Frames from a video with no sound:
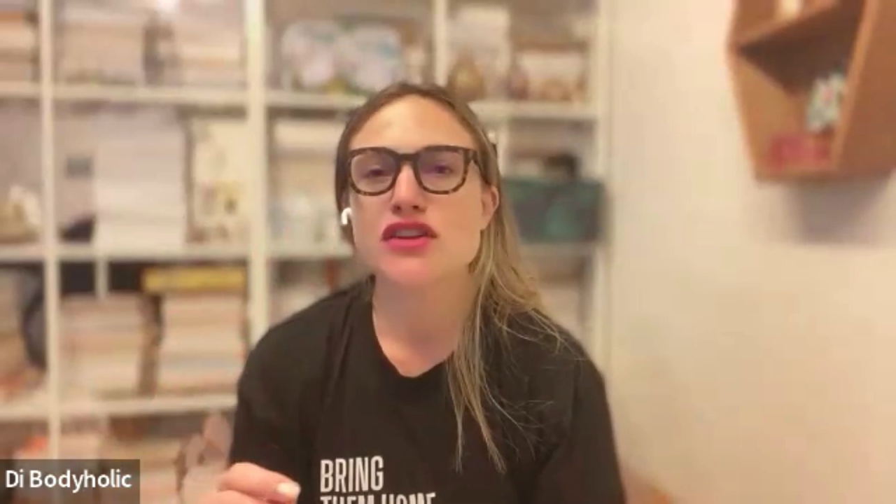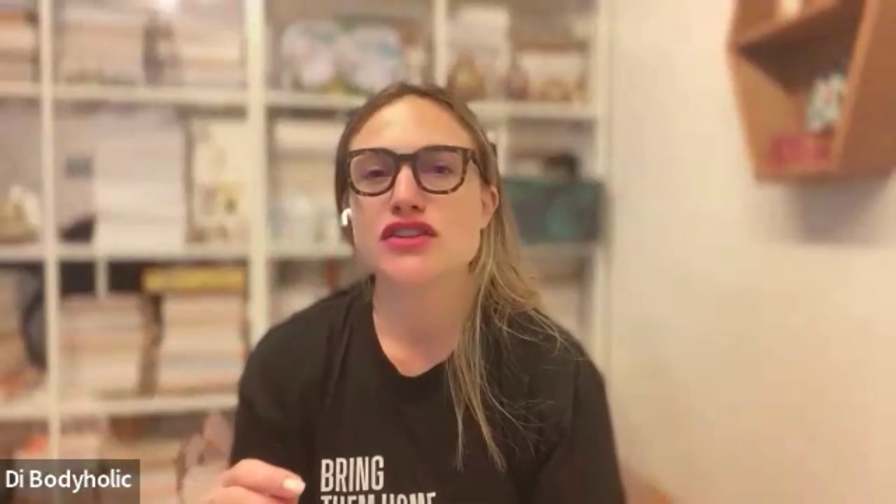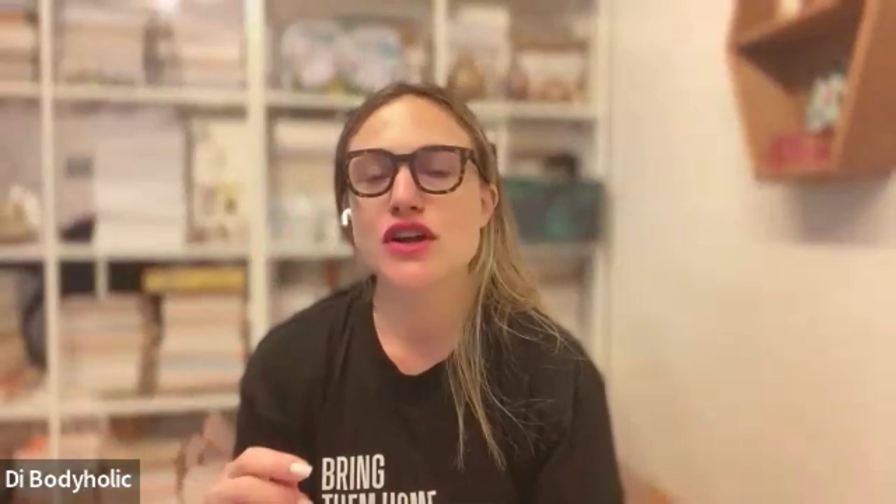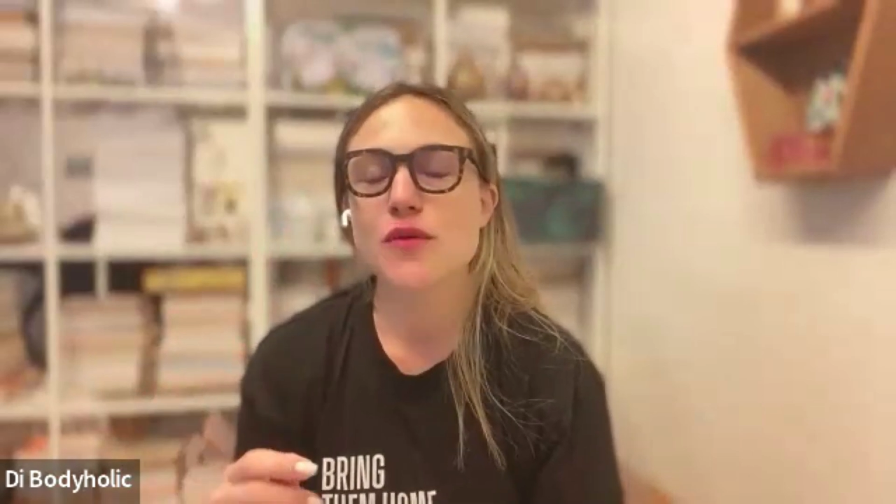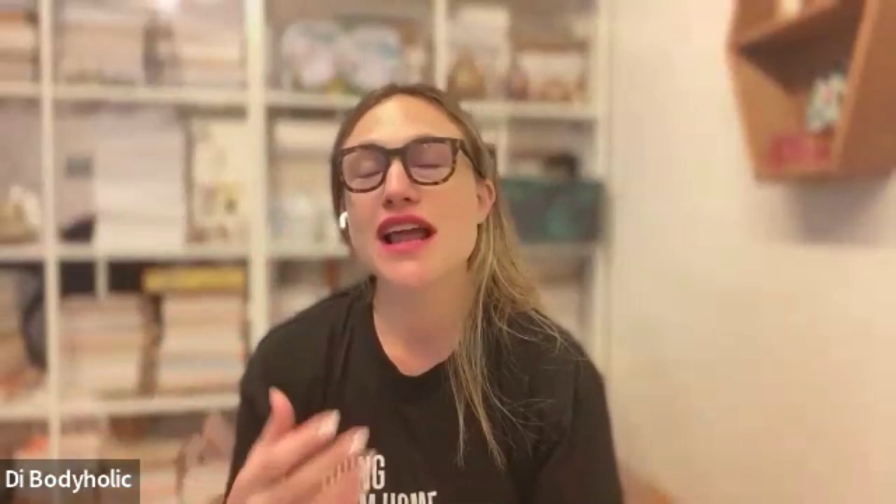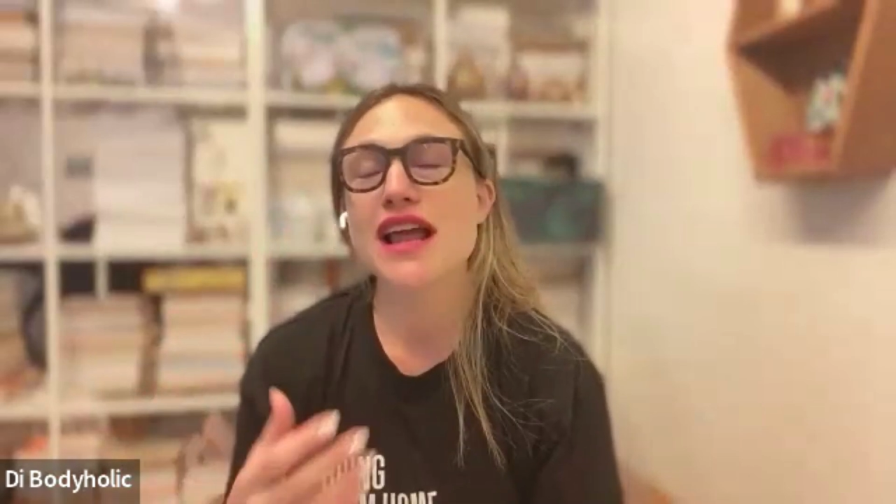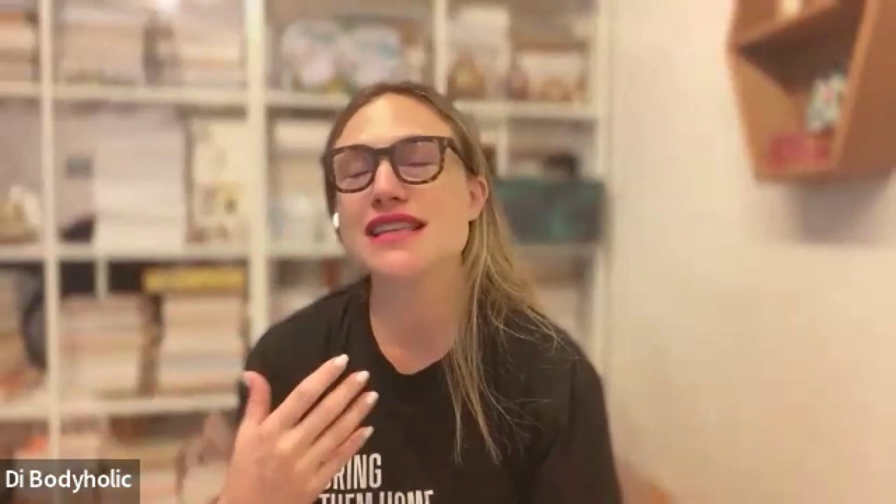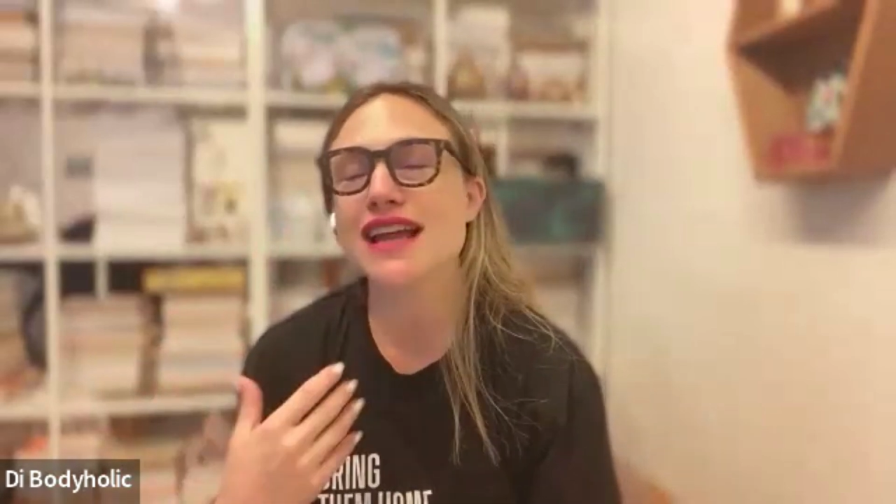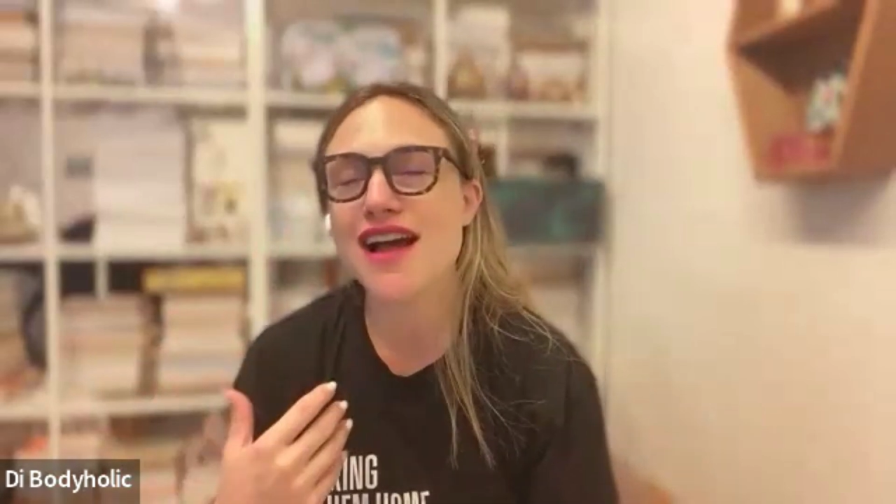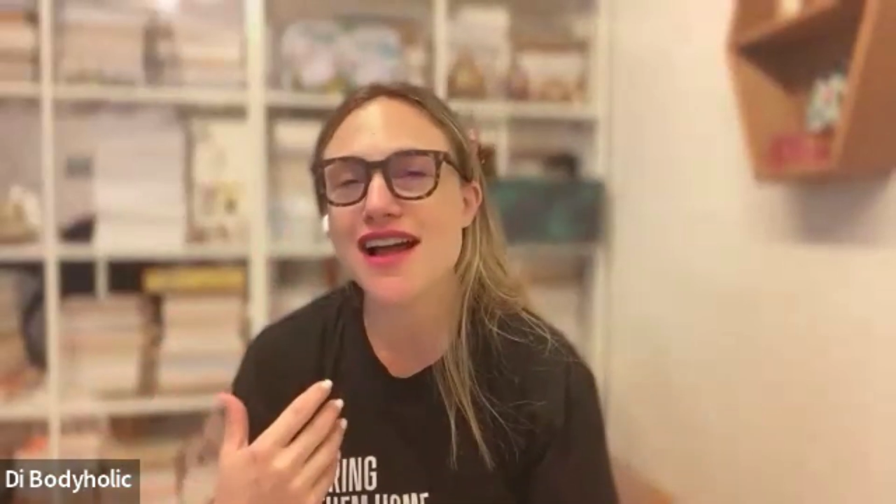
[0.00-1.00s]
So when I
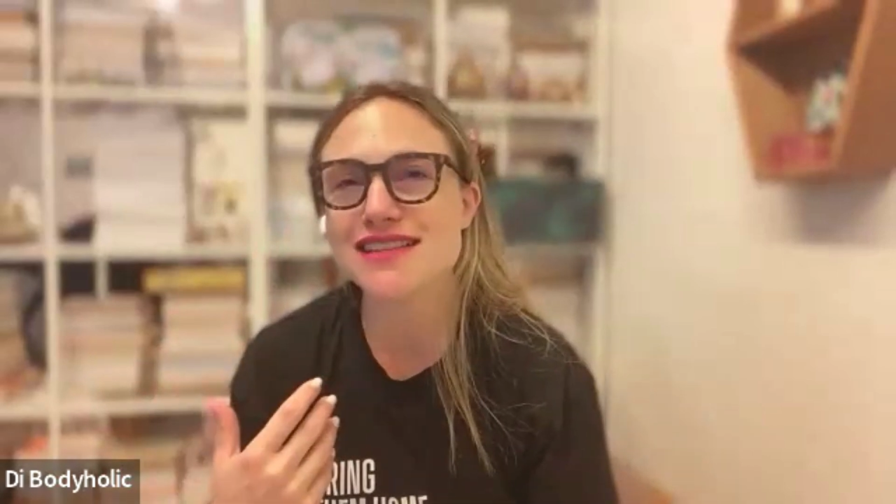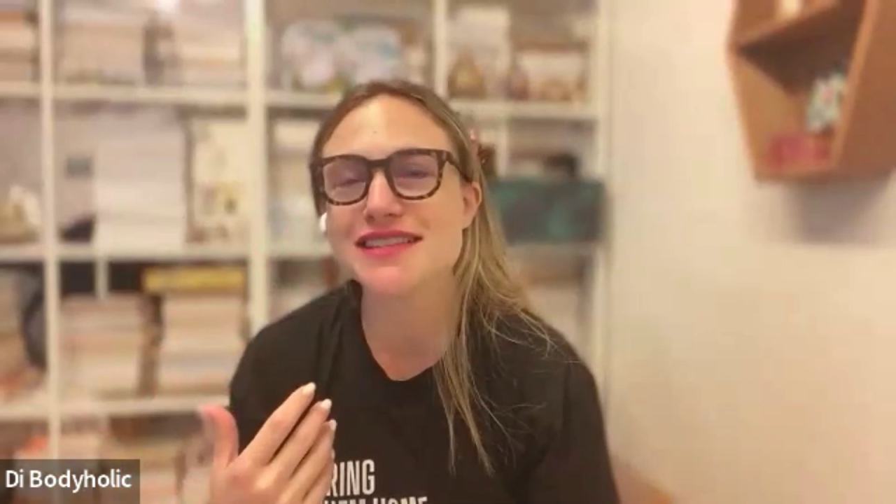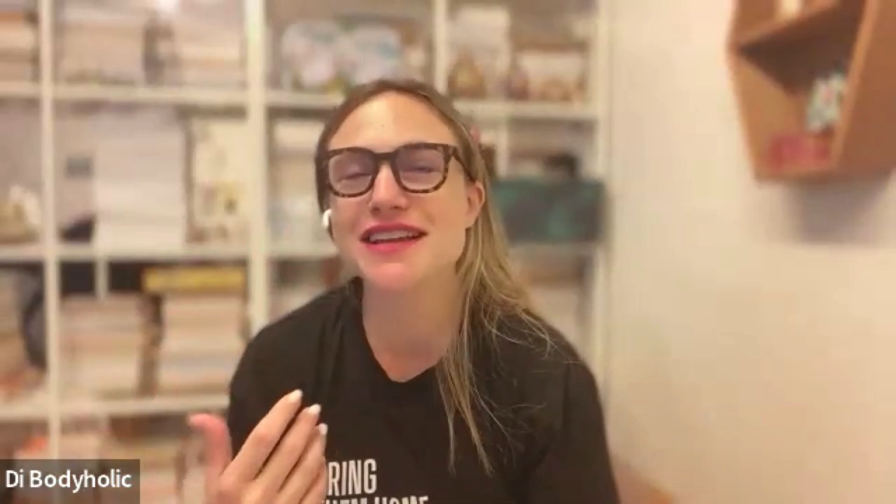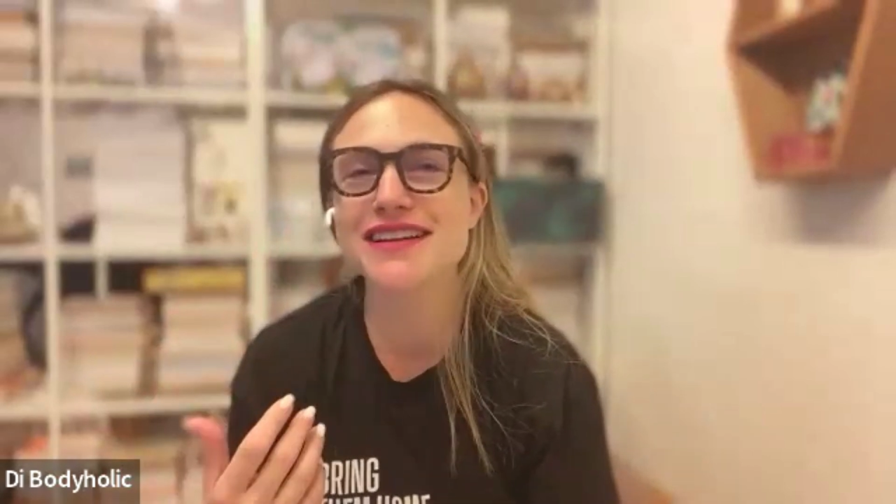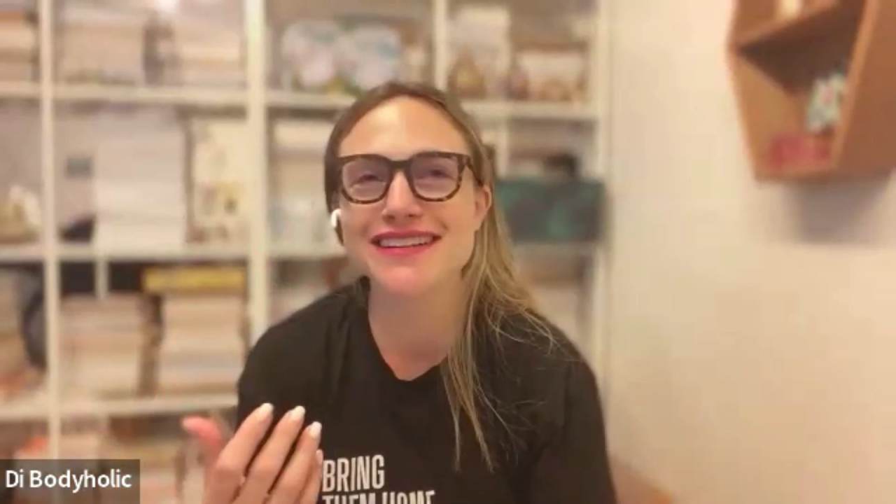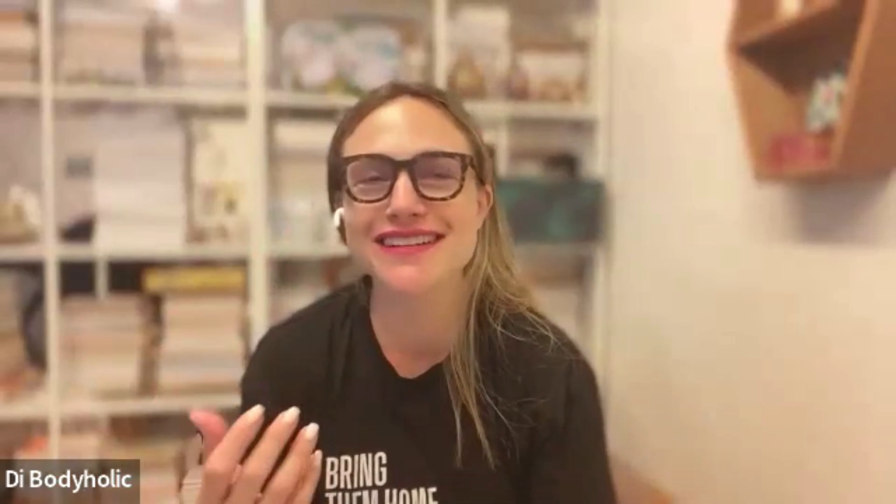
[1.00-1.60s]
say us,